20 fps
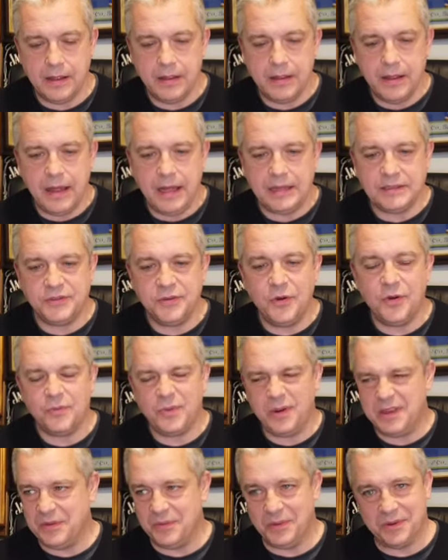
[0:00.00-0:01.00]
it's not what
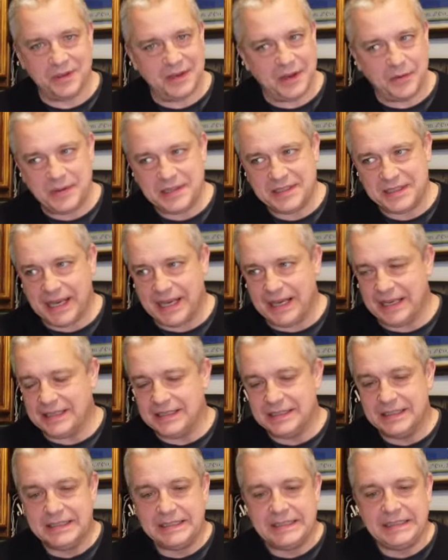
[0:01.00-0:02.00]
you want in a whiskey.
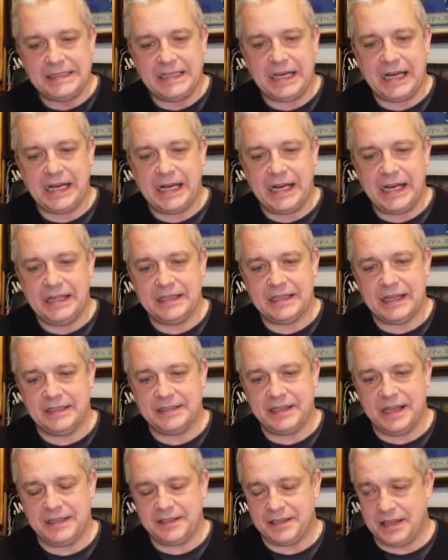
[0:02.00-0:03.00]

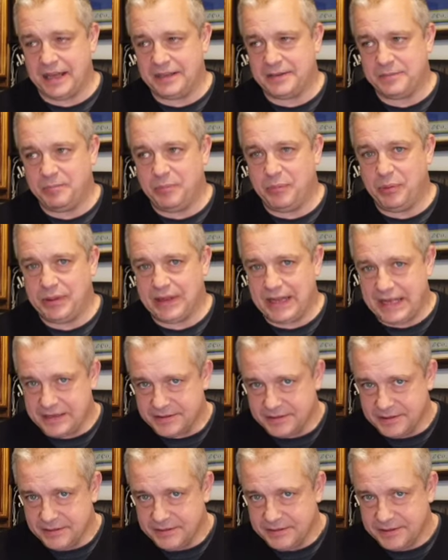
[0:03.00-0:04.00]
It's
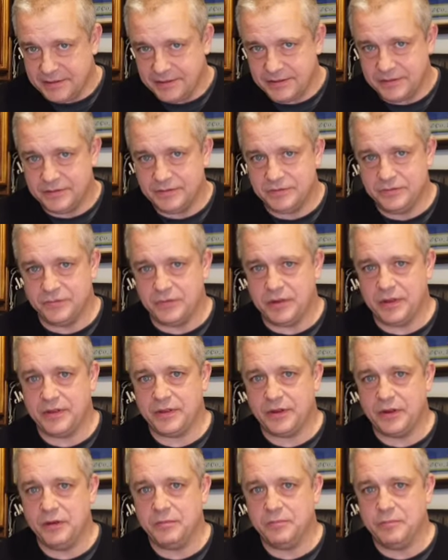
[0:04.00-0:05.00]
pleasant
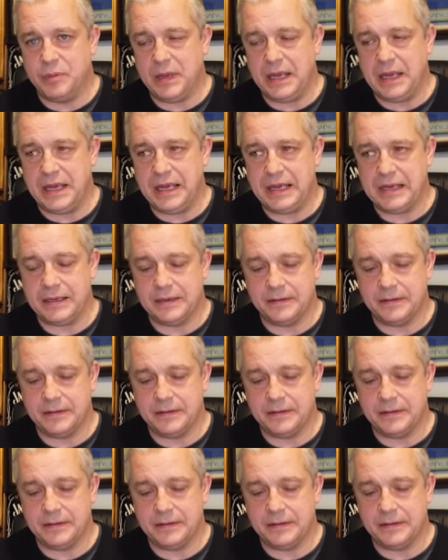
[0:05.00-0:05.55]
without being